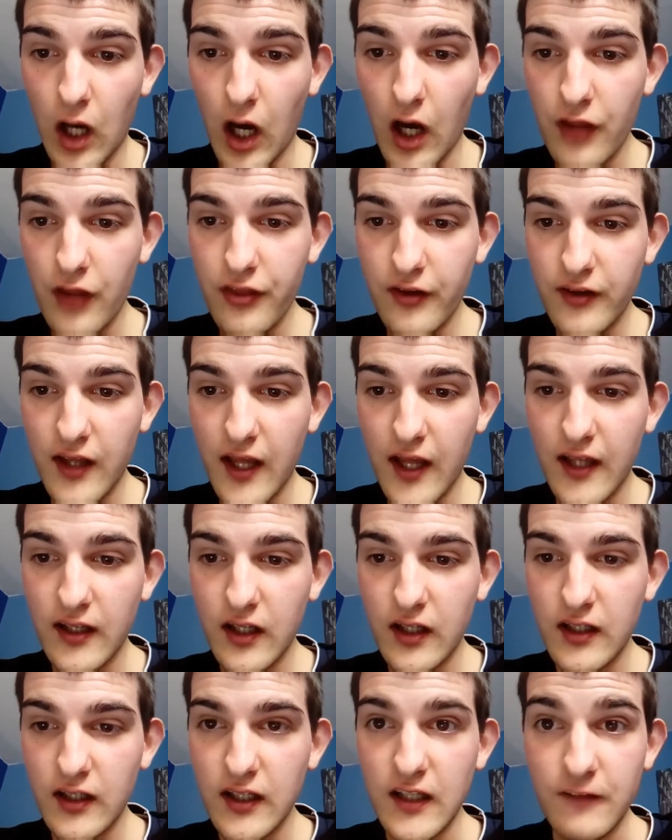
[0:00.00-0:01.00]
other
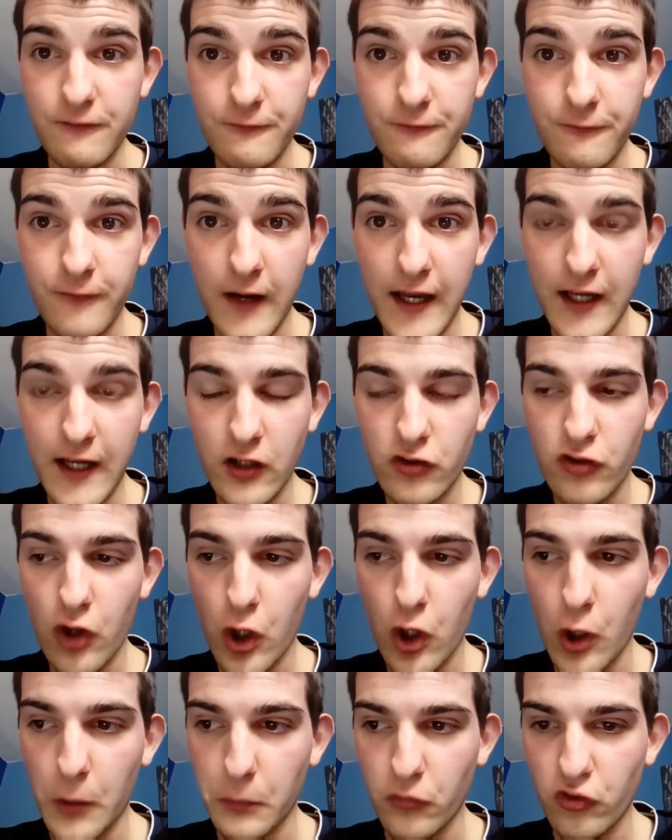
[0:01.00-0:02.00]
than in vague
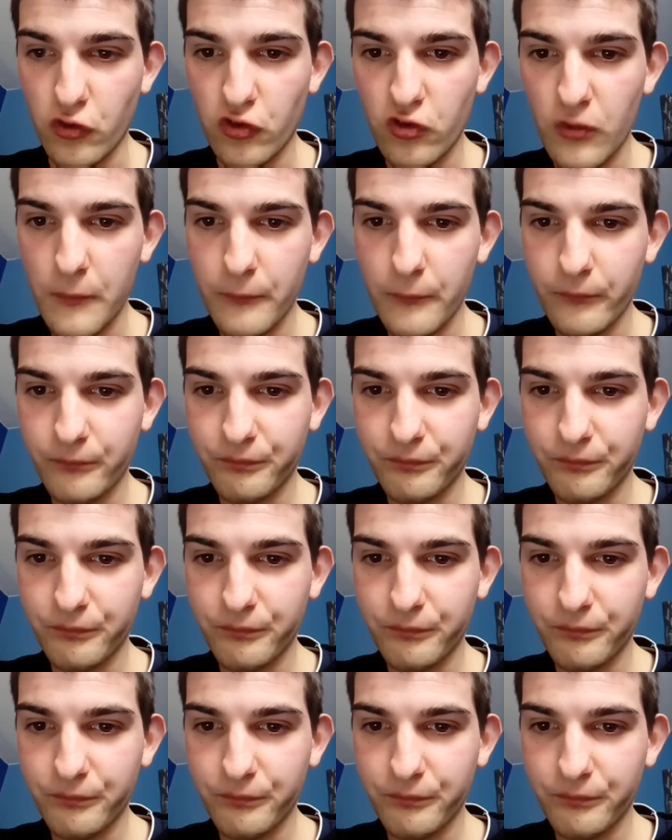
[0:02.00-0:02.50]
terms.